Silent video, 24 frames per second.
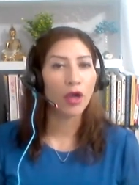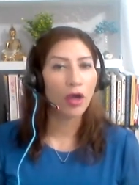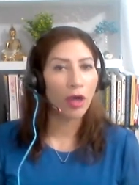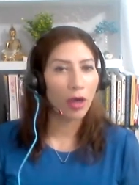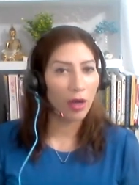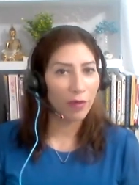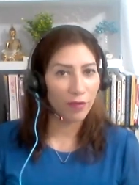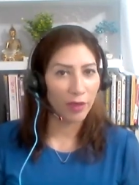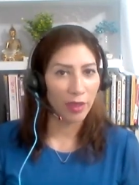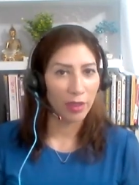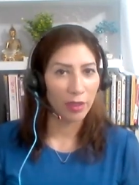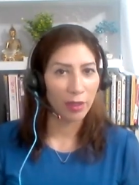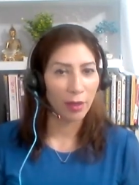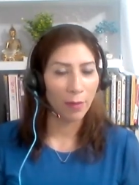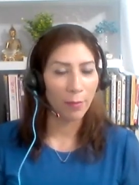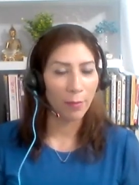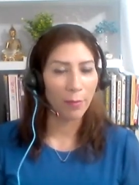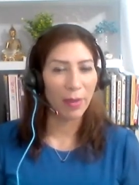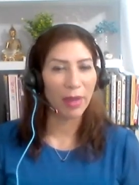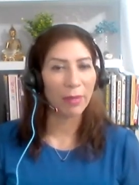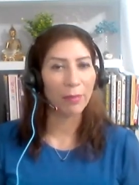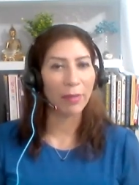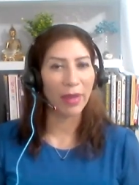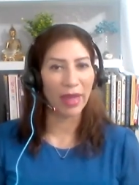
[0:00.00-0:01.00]
carving
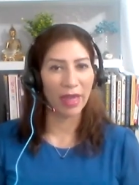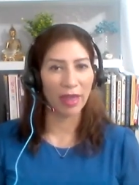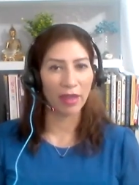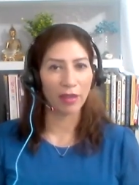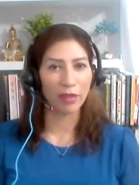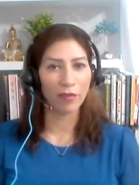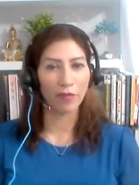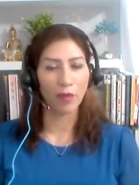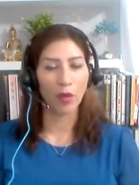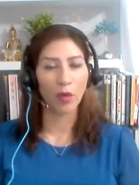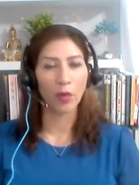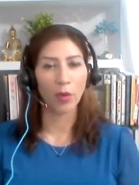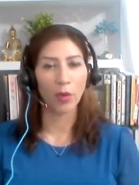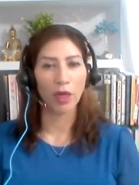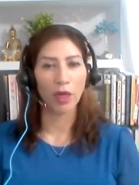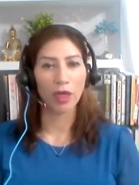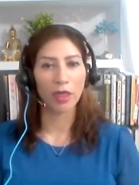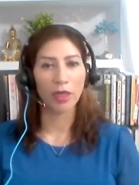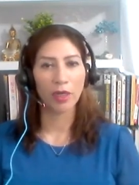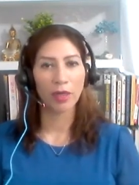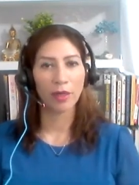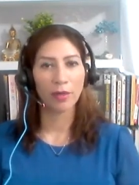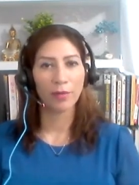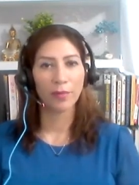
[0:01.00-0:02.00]
my path forward.